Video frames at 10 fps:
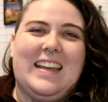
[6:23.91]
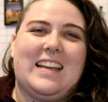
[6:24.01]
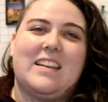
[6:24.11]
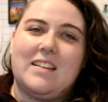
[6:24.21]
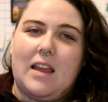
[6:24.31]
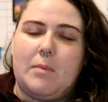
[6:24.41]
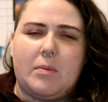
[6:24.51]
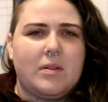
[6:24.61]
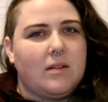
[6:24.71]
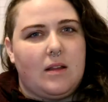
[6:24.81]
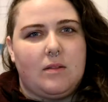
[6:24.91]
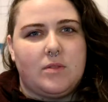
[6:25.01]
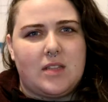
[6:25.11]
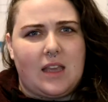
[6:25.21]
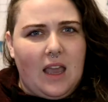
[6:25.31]
and came up and
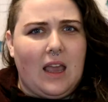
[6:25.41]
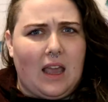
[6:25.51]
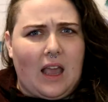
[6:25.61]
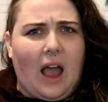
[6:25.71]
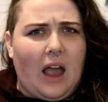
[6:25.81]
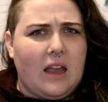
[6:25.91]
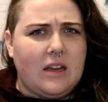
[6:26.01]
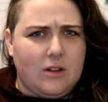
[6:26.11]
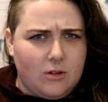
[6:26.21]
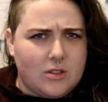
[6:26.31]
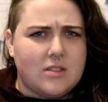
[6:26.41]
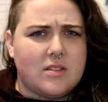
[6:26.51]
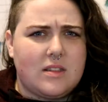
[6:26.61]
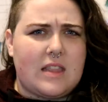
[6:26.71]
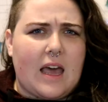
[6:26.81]
was like, hey, I
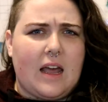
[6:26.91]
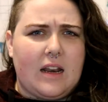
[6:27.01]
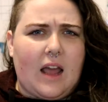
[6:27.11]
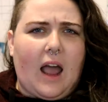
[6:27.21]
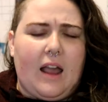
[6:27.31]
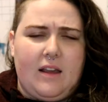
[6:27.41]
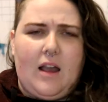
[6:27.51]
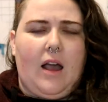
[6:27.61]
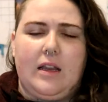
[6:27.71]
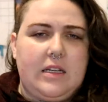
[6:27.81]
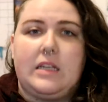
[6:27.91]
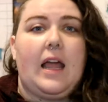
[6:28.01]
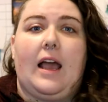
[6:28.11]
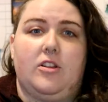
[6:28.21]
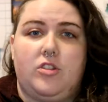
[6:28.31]
noticed that I, I didn't
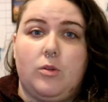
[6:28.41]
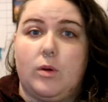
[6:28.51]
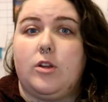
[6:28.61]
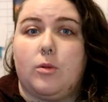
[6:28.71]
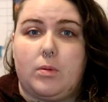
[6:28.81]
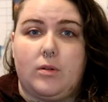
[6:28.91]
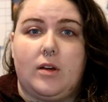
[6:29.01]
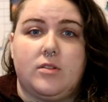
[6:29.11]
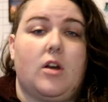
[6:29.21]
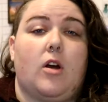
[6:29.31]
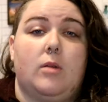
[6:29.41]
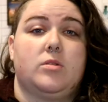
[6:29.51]
ask you what your pronouns are.